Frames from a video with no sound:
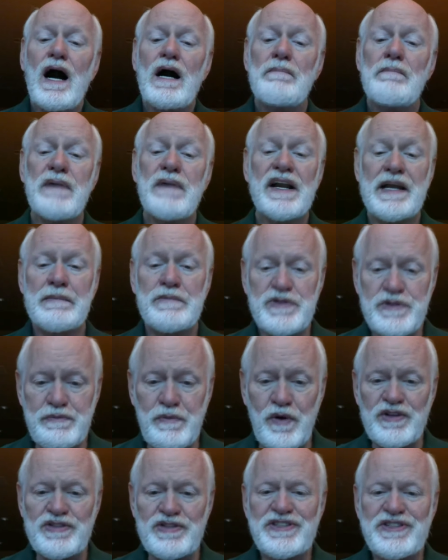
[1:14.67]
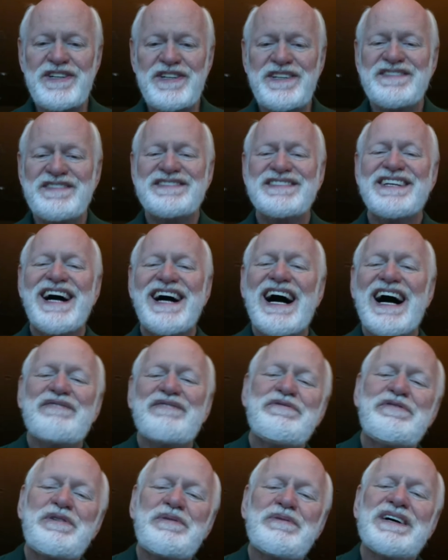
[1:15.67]
My name is Marshall.
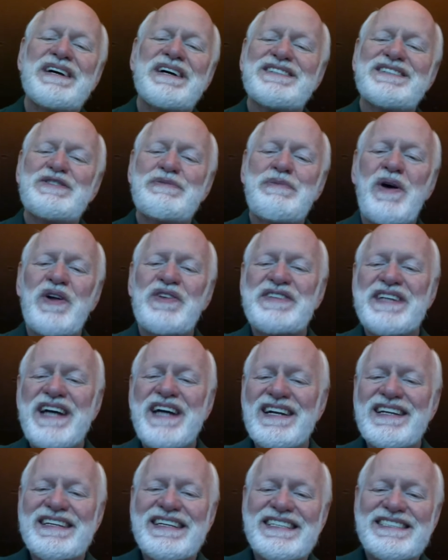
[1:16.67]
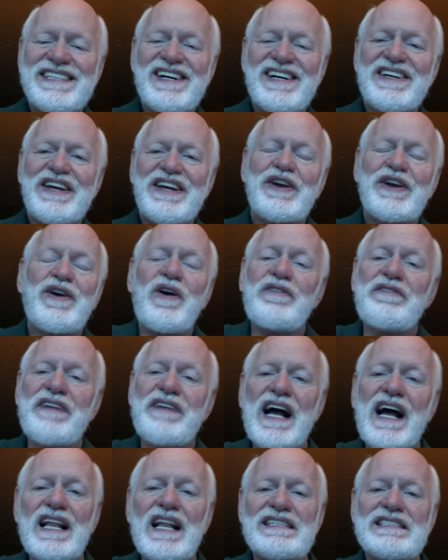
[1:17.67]
I'm from a small town in Kentucky called
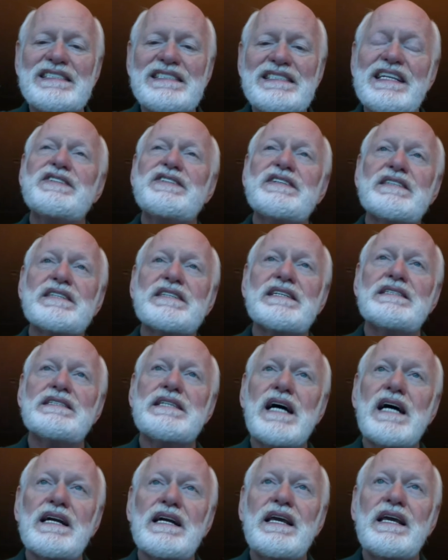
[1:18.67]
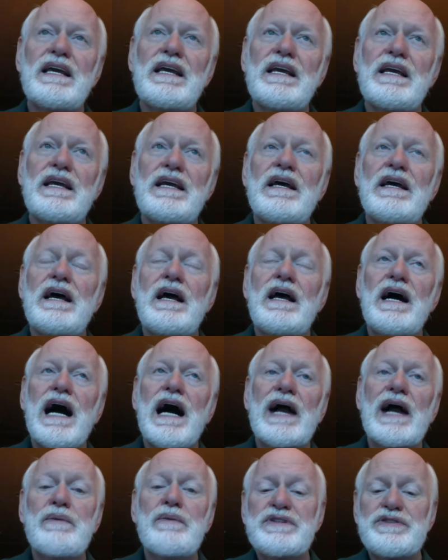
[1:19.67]
Valley Station, Kentucky. I
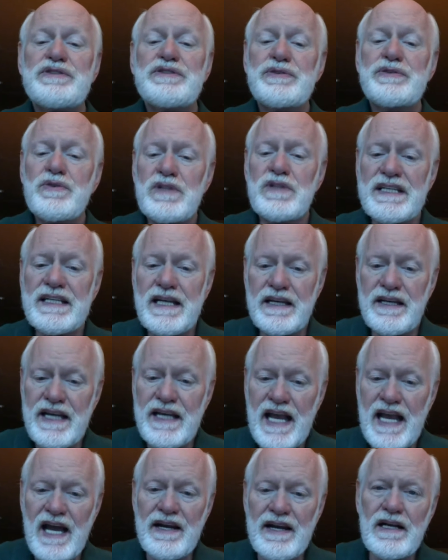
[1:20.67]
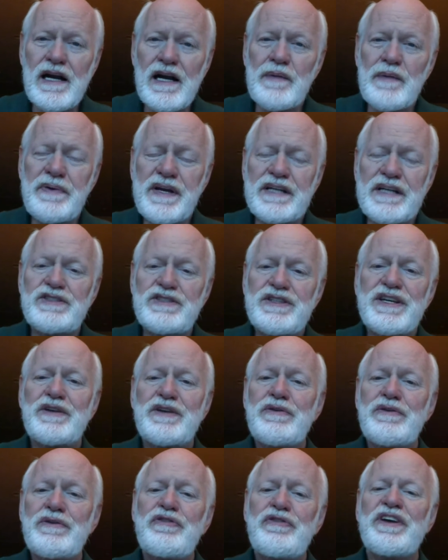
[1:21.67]
went to school in Indiana. I got a PhD
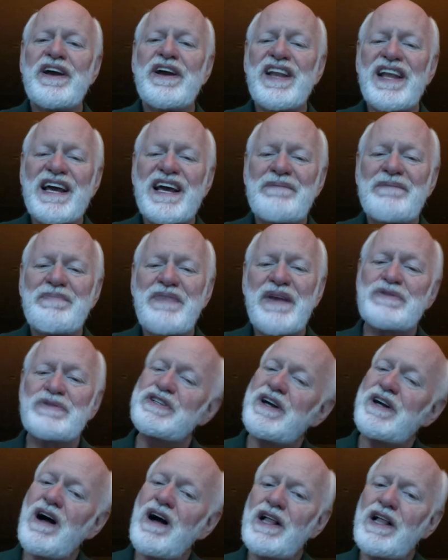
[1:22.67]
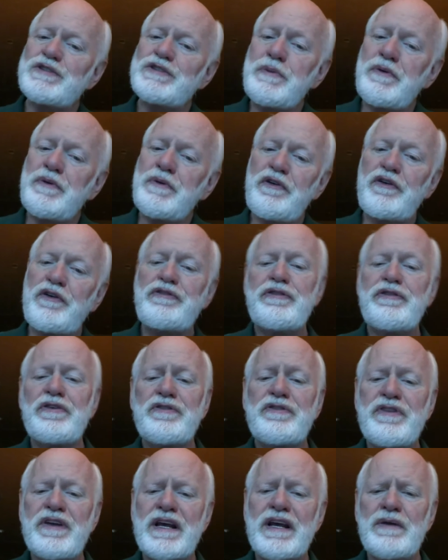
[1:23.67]
at UCLA. I was a college professor
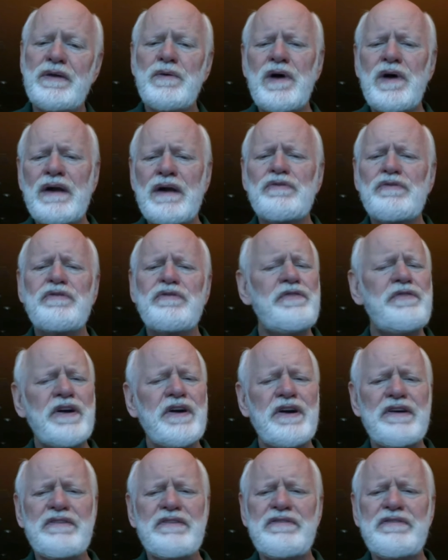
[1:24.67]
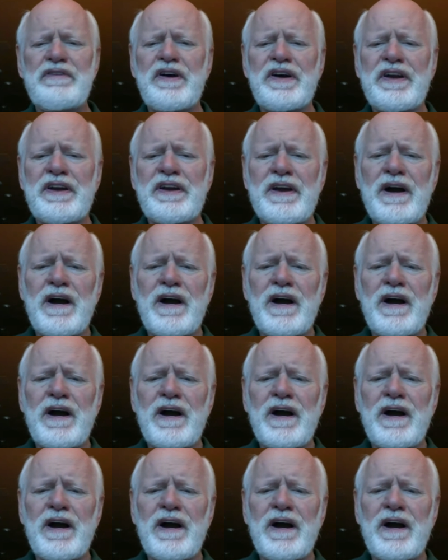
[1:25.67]
and dean when I was very, very young.